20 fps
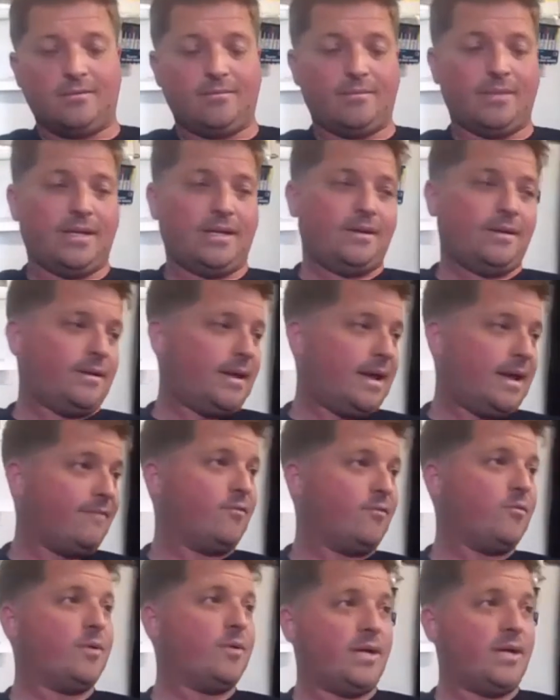I mean,
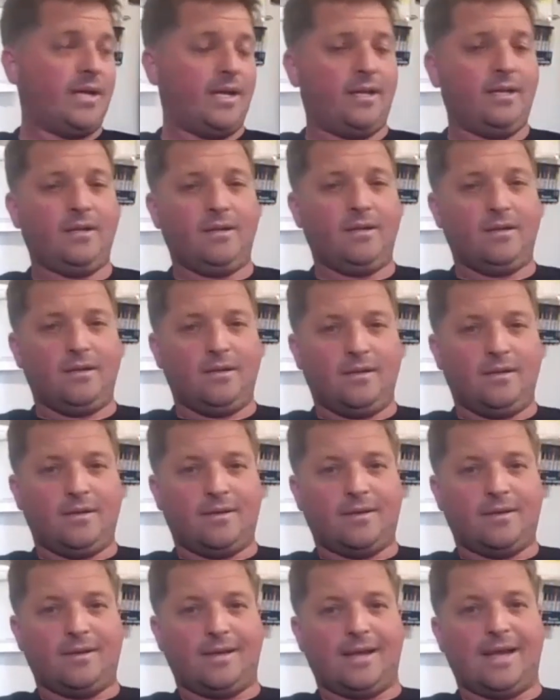everybody
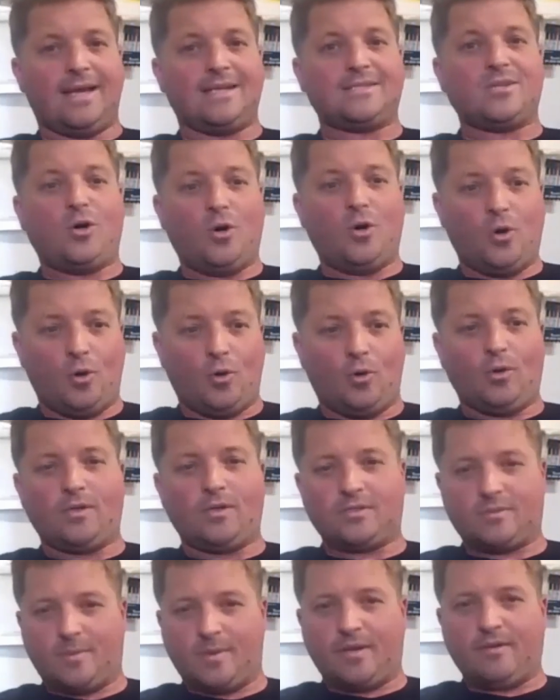as a whole
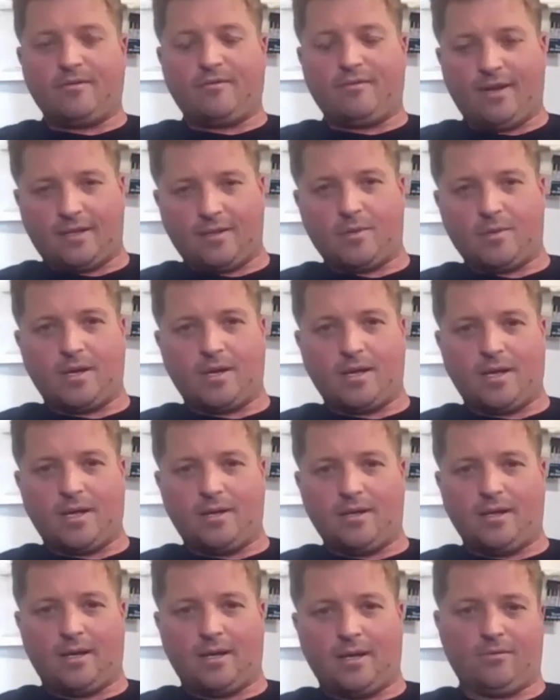has been affected by it.
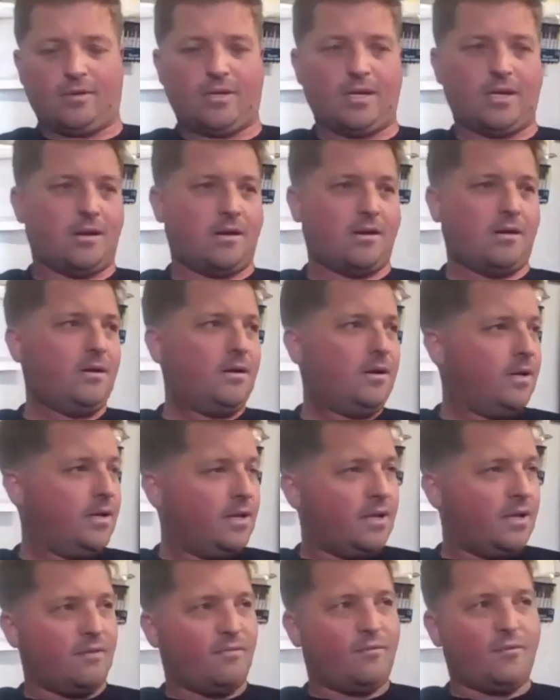I don't care
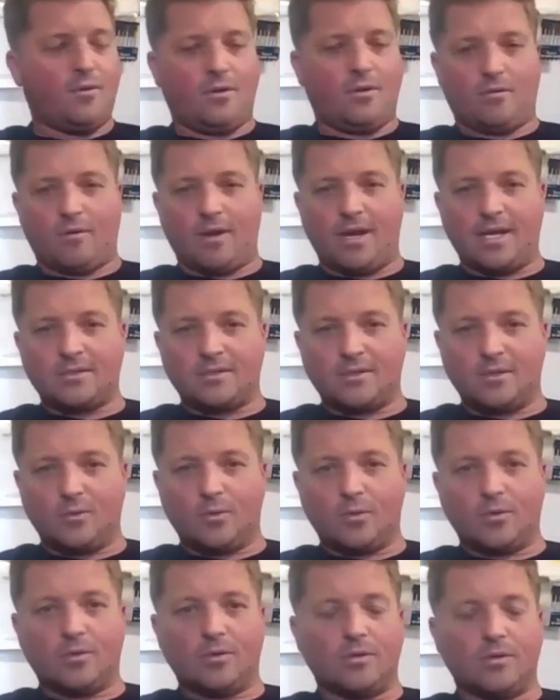if you're in the racing
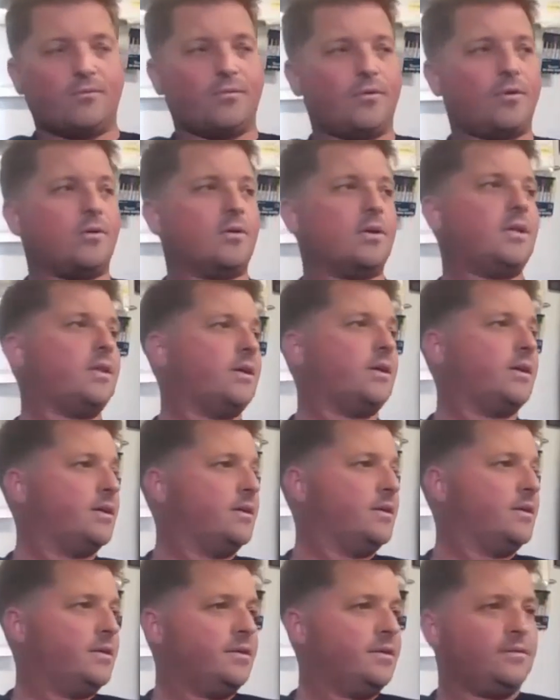world, if you're in the
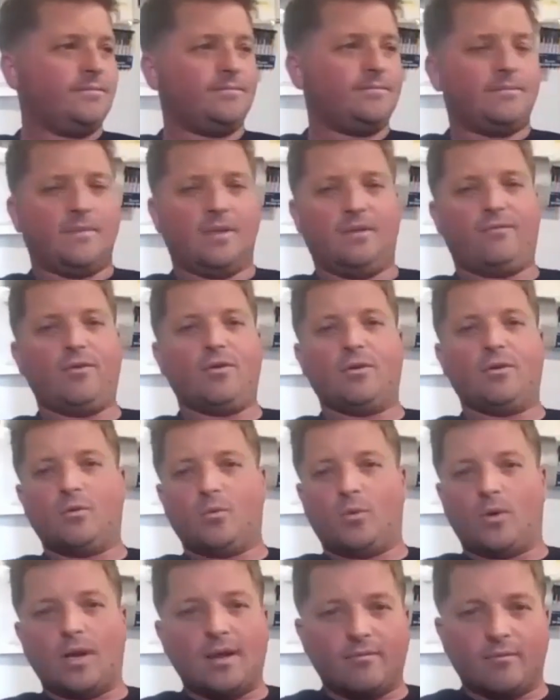
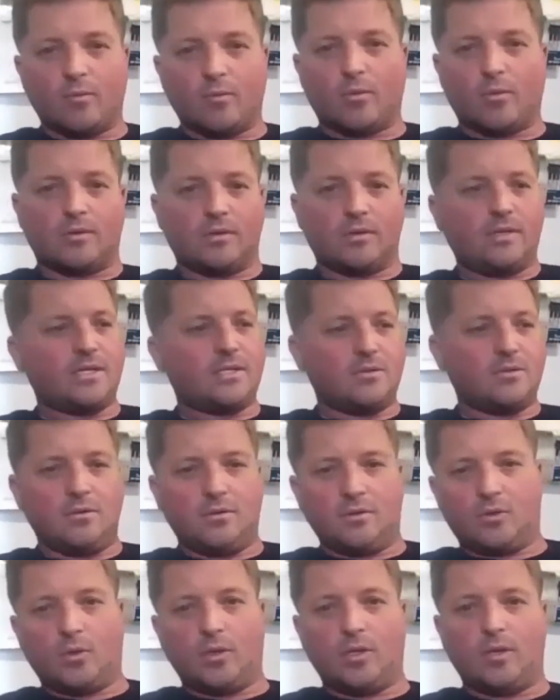whatever world, unless you're in
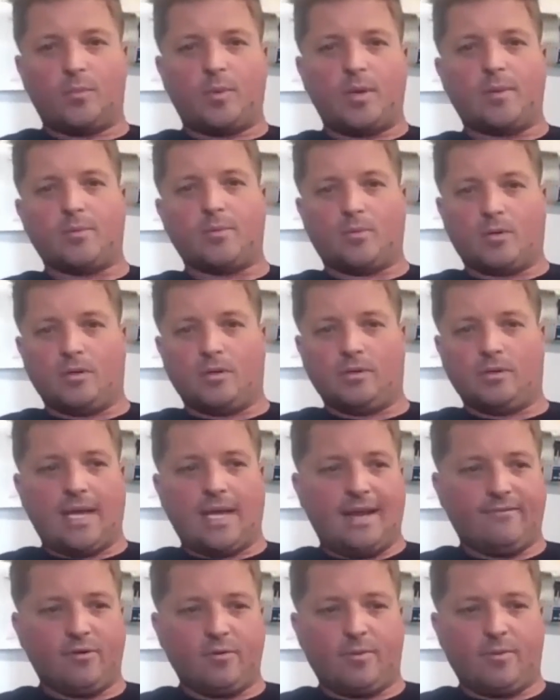the toilet paper world,
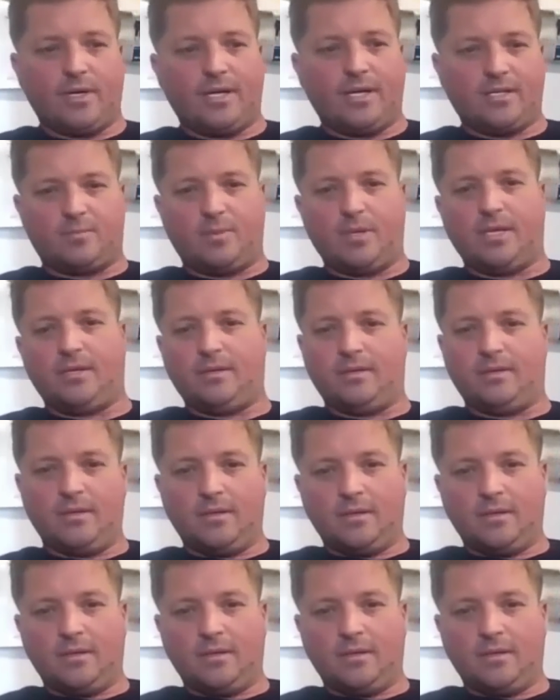everybody's been